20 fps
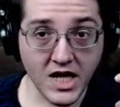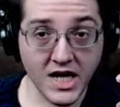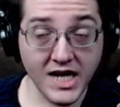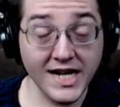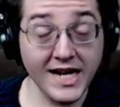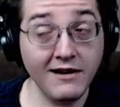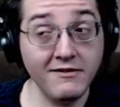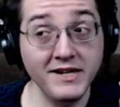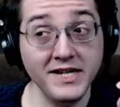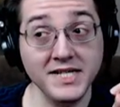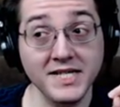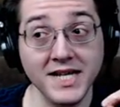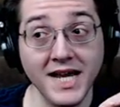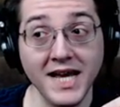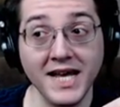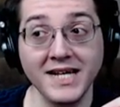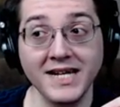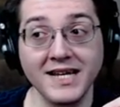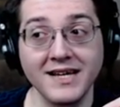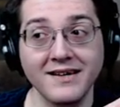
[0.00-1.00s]
Now, he
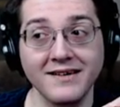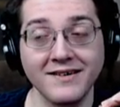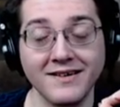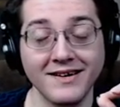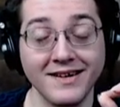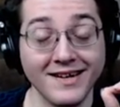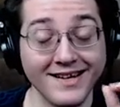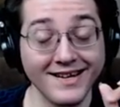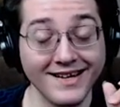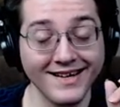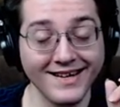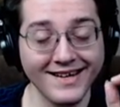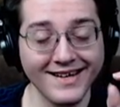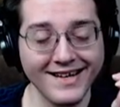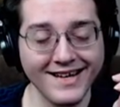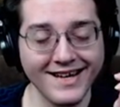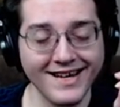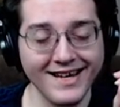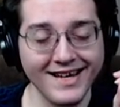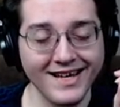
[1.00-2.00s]
said
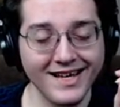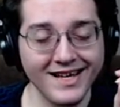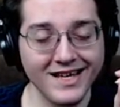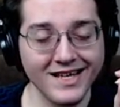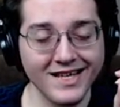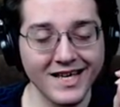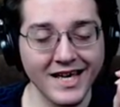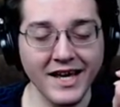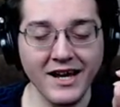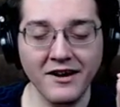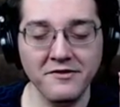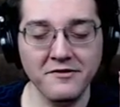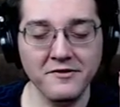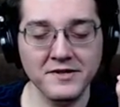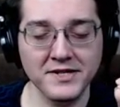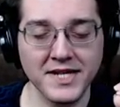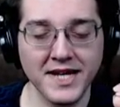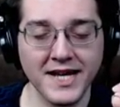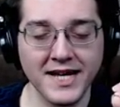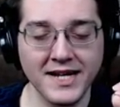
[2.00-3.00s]
King Arthur
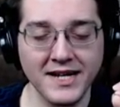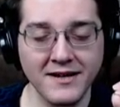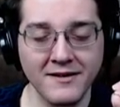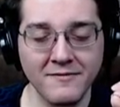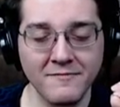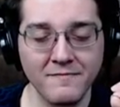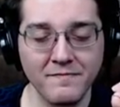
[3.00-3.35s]
said,